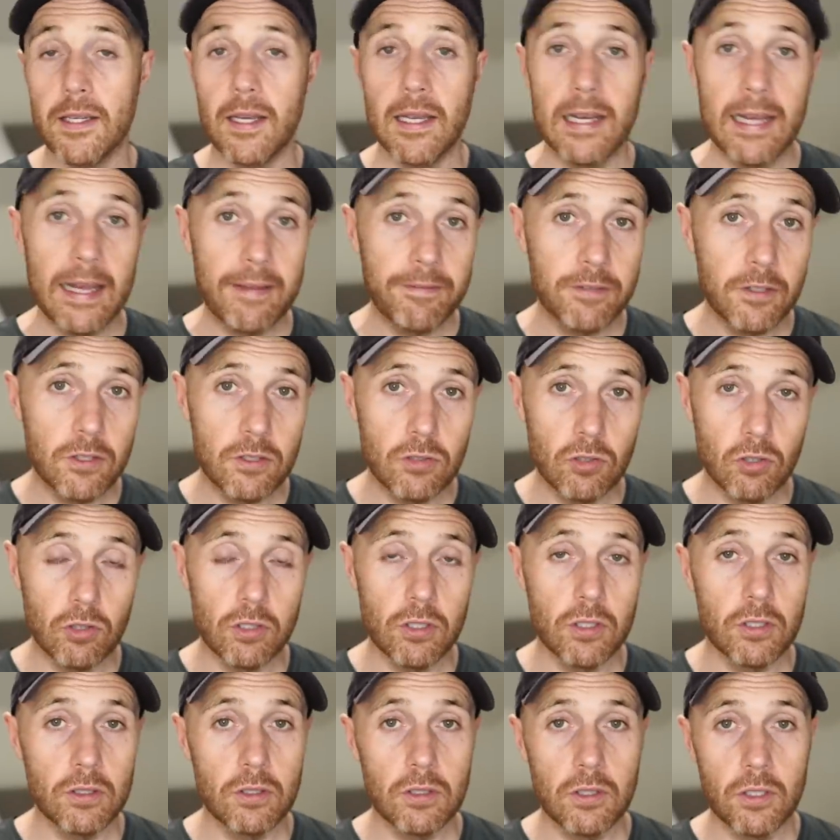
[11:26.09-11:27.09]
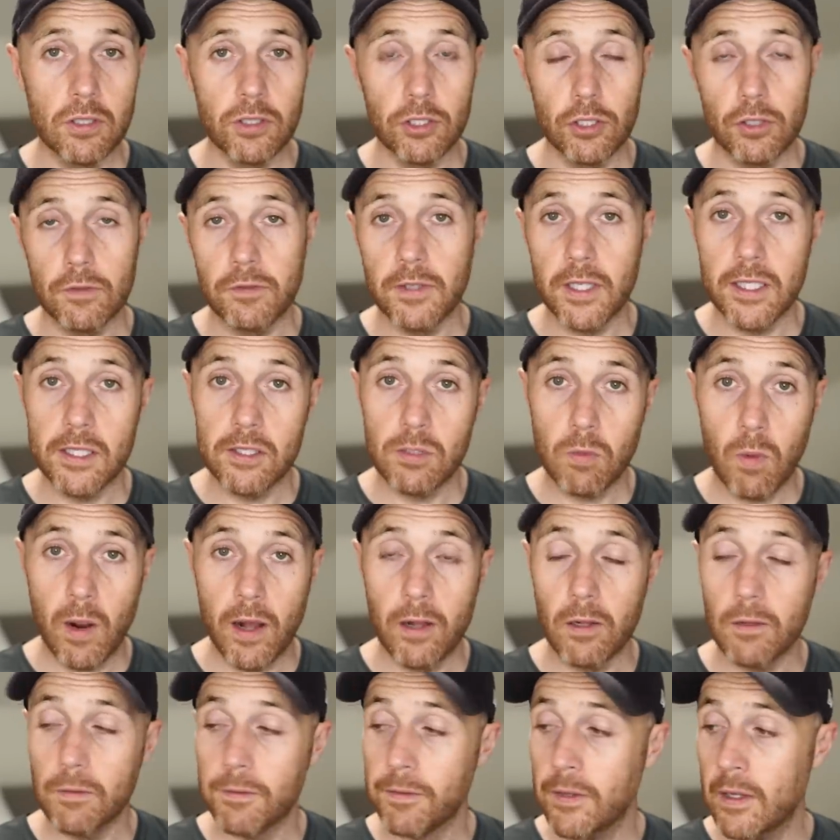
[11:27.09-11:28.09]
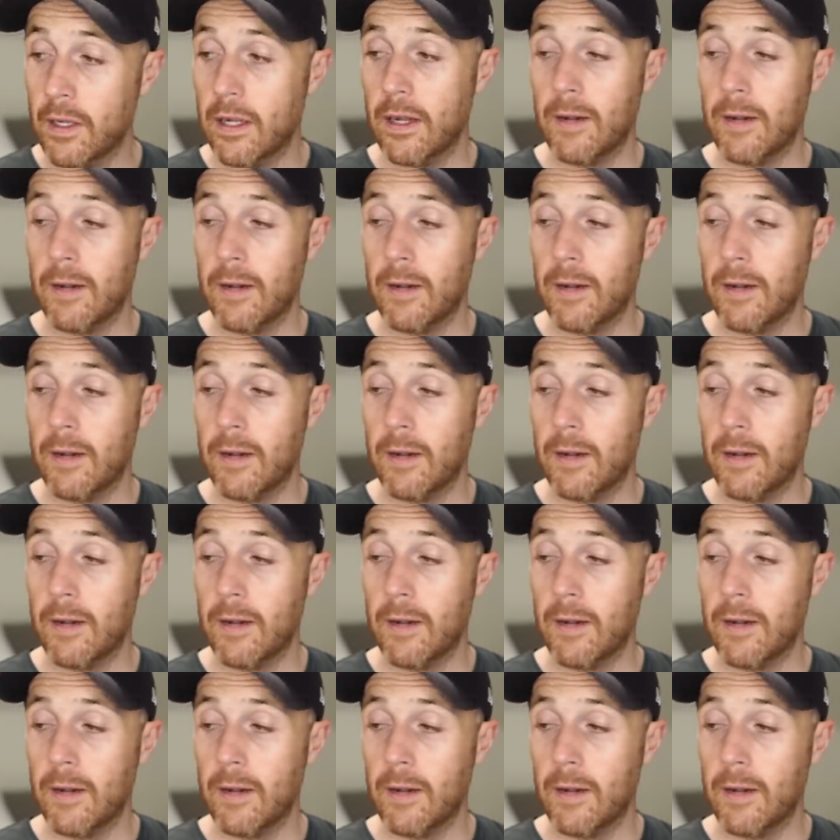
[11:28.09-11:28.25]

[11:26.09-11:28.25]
eleven or the, the new V twelve.